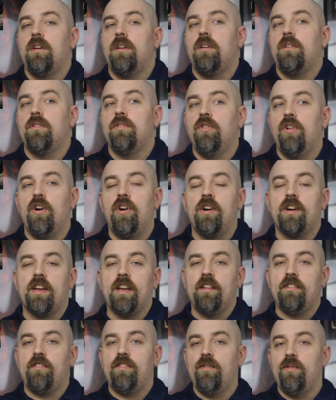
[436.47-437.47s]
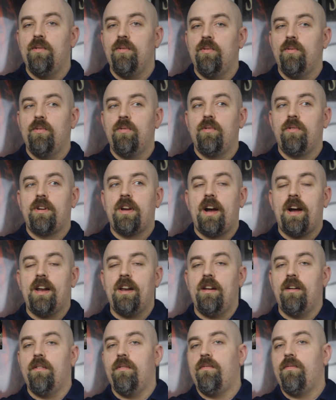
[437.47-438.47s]
look into kind
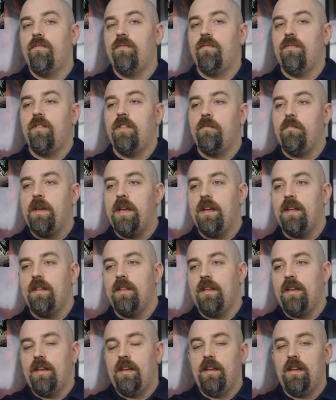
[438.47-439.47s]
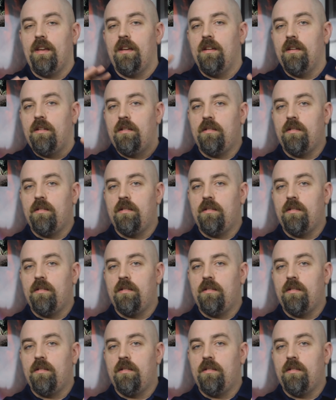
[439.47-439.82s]
of the being the